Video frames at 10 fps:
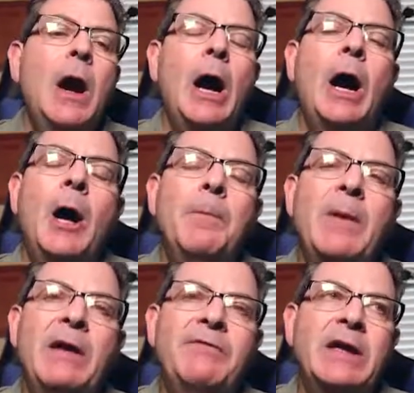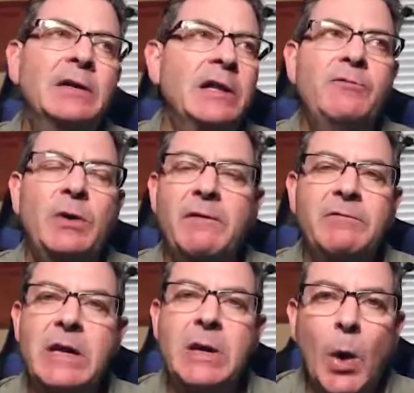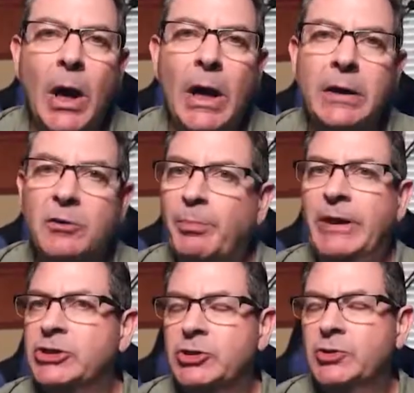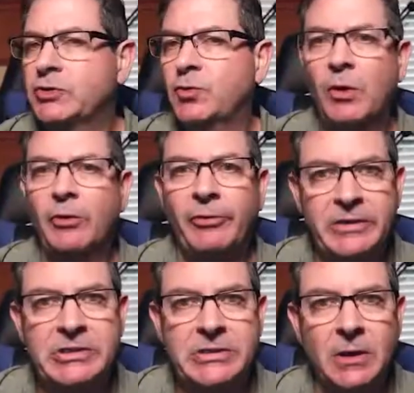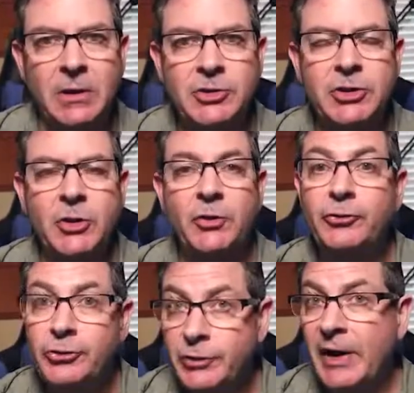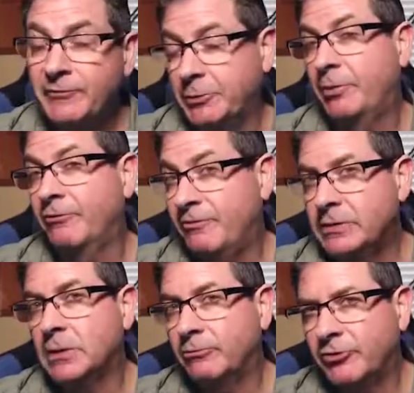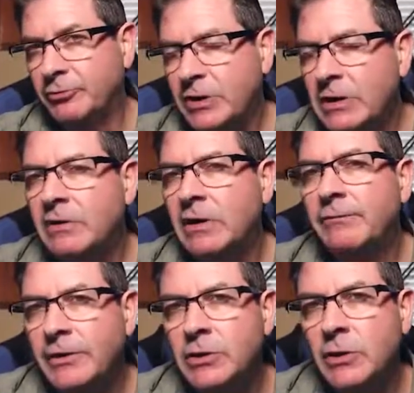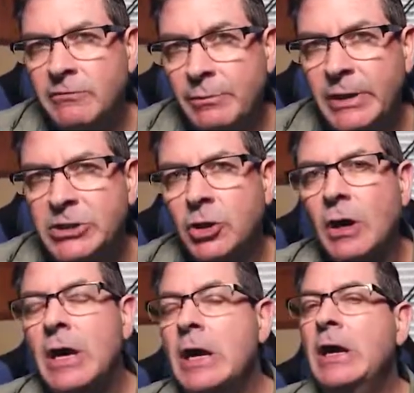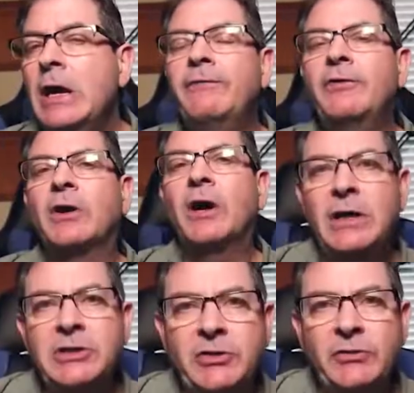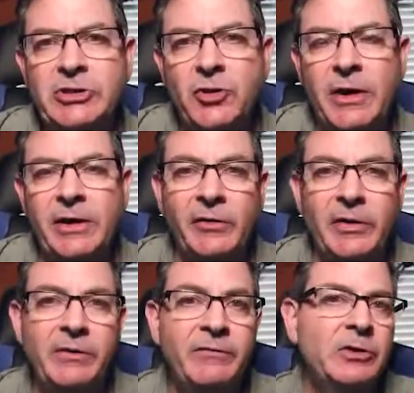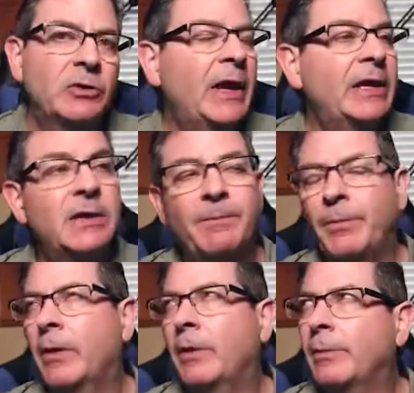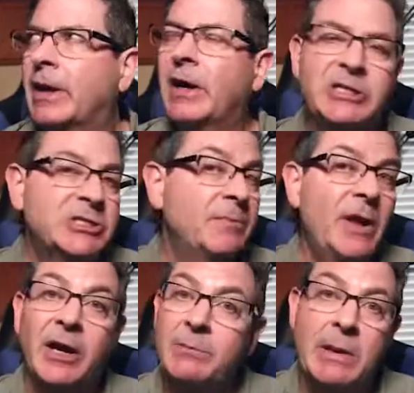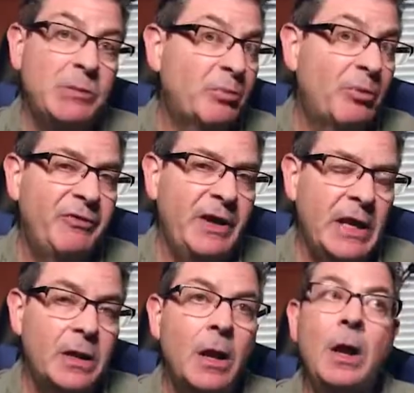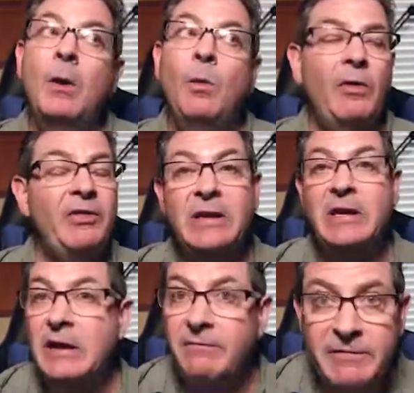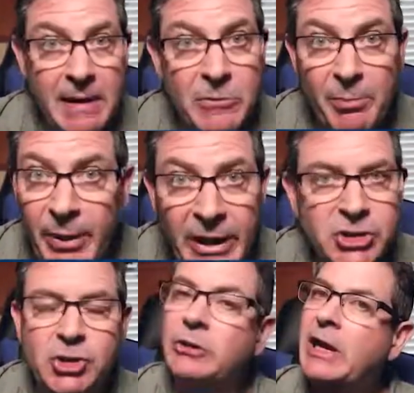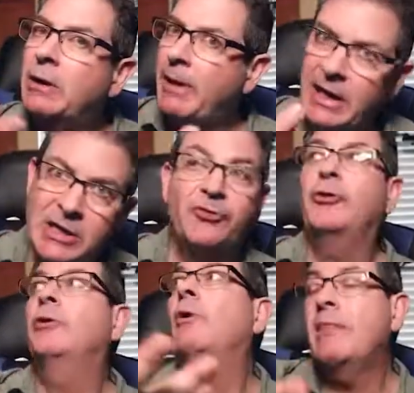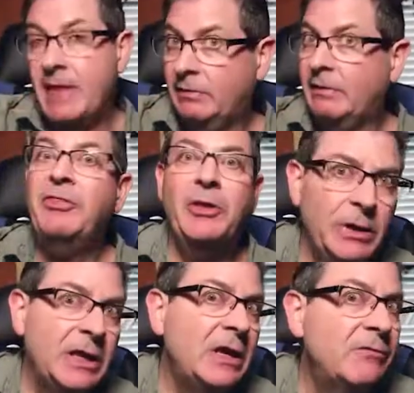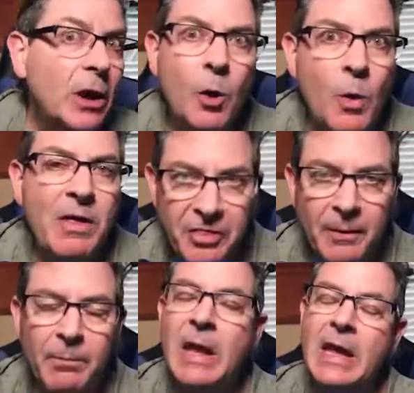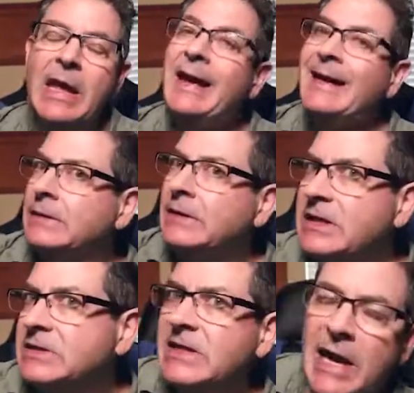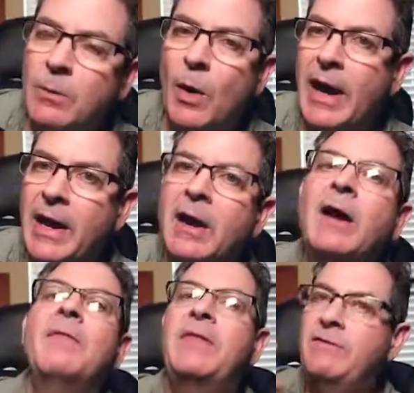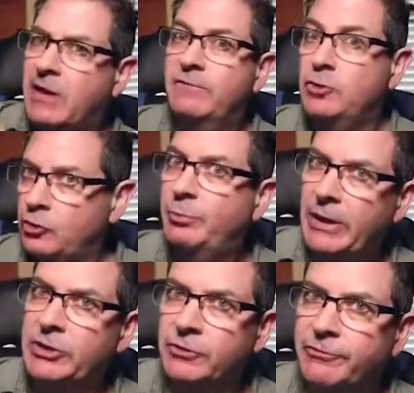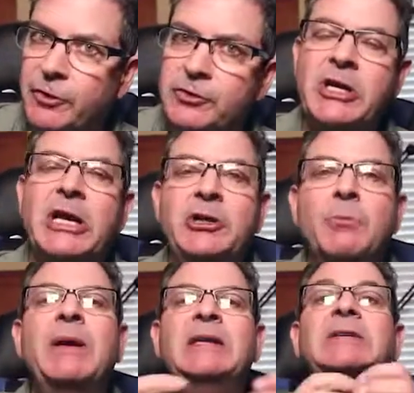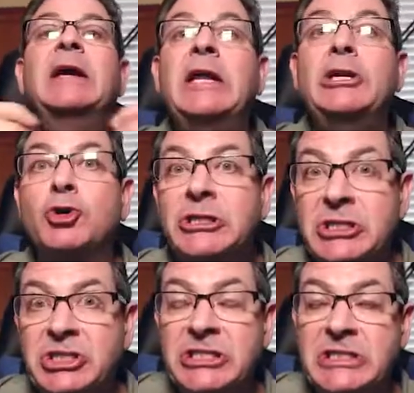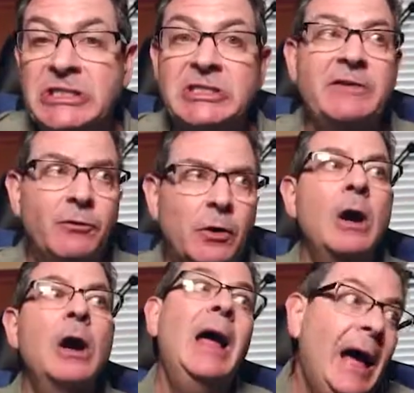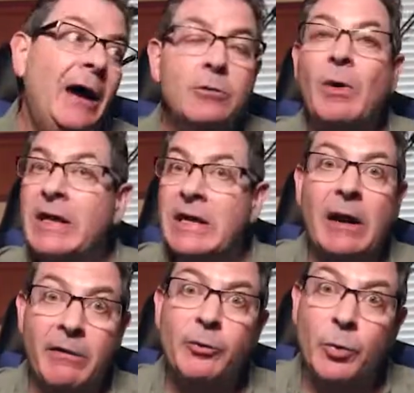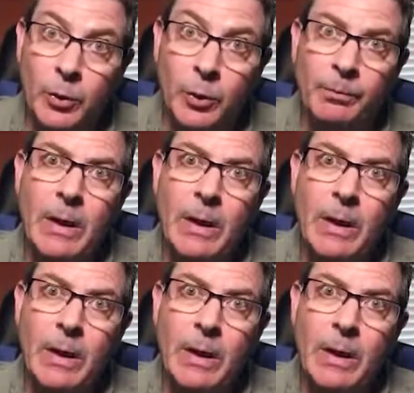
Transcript: Um, if they can leave whenever they want, the picture is worthless. So you do have to prevent them from leaving if they don't have the picture if they're constantly trying to leave and you're like, oh my gosh, I'm not going to be able to prevent it. Well, then give them the picture, let them hand it to you, and then let them leave and go with them. At least that way, they've given you the picture first and you're maintaining your consistency for how do I get out of the room?